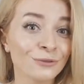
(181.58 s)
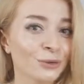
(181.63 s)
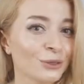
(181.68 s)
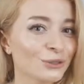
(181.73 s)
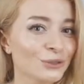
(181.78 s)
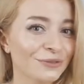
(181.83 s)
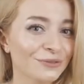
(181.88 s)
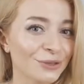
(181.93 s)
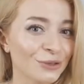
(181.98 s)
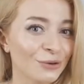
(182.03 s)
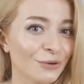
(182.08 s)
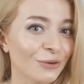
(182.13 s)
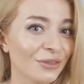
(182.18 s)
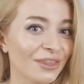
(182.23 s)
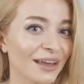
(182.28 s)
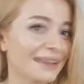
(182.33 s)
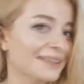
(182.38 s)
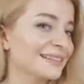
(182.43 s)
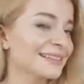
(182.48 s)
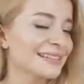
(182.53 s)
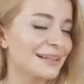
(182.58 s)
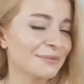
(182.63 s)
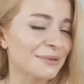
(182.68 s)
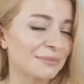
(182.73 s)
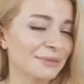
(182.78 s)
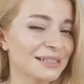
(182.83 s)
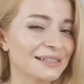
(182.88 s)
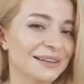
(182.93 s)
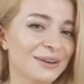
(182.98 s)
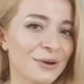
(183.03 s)
you want a video on that, tell me
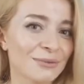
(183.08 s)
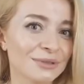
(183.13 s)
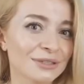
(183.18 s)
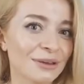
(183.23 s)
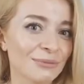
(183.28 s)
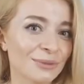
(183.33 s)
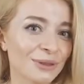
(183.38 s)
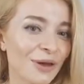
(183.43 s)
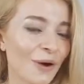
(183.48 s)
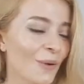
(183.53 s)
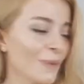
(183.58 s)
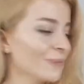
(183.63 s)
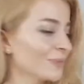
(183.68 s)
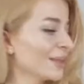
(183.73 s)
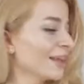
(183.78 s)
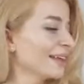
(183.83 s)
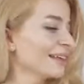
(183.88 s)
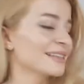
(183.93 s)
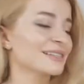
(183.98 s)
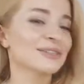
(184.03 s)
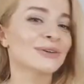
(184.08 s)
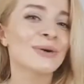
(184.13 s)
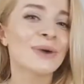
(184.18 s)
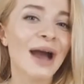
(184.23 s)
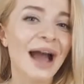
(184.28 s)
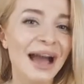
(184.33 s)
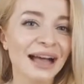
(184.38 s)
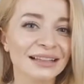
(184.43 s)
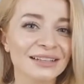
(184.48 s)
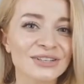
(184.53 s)
please in comments down below. So
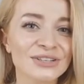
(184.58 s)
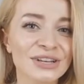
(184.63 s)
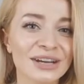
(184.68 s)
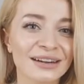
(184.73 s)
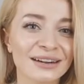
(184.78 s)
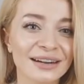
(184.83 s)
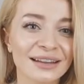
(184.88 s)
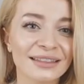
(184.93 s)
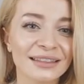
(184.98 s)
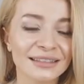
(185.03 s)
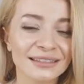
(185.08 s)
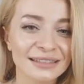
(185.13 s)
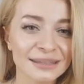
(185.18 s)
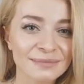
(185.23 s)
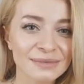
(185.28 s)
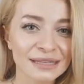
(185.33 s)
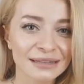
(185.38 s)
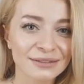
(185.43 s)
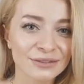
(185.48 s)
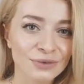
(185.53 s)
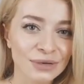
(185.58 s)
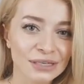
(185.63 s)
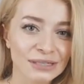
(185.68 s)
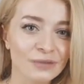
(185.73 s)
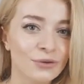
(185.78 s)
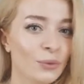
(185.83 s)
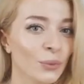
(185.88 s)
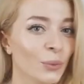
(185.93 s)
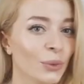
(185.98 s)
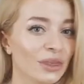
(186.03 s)
I'll share the tips and tricks
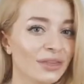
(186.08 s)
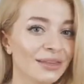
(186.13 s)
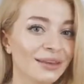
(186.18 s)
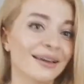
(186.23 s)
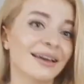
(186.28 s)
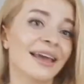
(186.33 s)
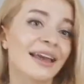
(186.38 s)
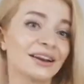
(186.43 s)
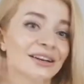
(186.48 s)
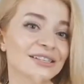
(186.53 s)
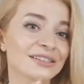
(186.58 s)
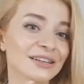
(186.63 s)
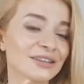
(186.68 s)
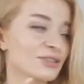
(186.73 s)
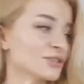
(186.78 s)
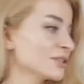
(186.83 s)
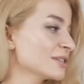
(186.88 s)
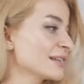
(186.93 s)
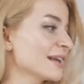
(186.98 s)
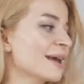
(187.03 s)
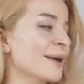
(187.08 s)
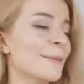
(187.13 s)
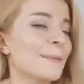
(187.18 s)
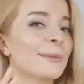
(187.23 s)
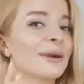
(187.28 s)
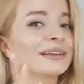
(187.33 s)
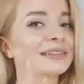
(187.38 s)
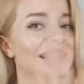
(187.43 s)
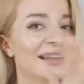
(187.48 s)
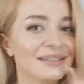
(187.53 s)
with the hair extensions.
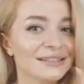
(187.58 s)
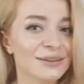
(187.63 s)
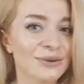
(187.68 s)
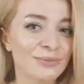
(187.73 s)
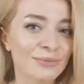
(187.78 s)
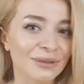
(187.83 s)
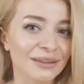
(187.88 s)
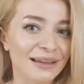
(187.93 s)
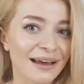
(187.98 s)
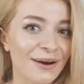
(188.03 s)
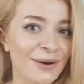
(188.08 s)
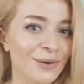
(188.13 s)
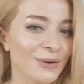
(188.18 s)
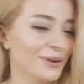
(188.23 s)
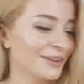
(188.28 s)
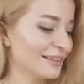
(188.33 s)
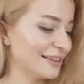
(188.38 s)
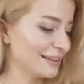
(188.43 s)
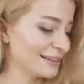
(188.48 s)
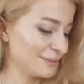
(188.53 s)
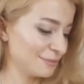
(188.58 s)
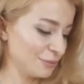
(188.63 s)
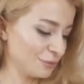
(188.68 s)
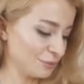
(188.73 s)
But let's open now this